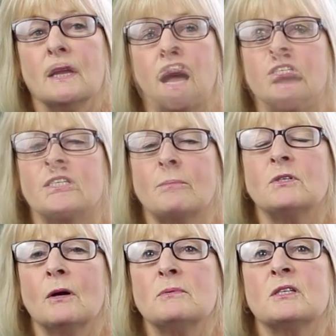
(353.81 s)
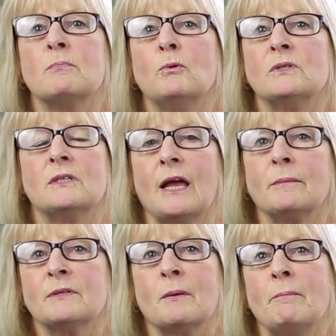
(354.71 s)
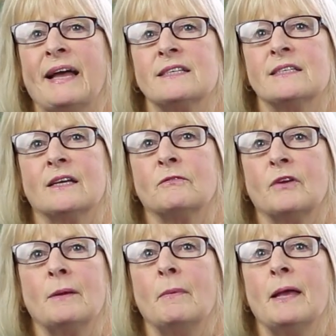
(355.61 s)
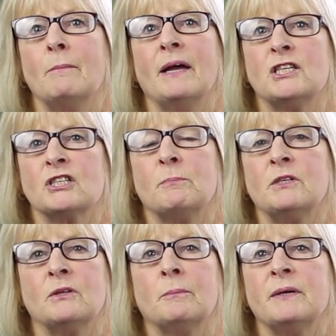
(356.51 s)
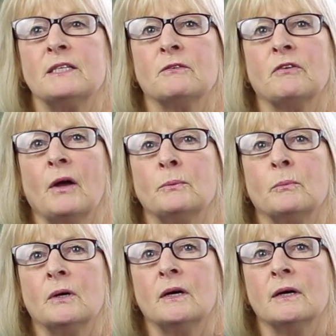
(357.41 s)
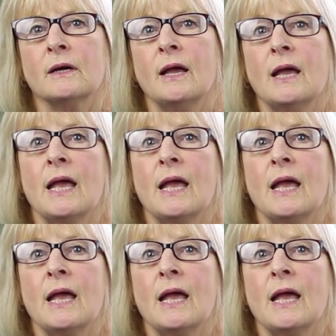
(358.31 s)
Just sometimes small steps are massive. It may just be doing a piece of homework.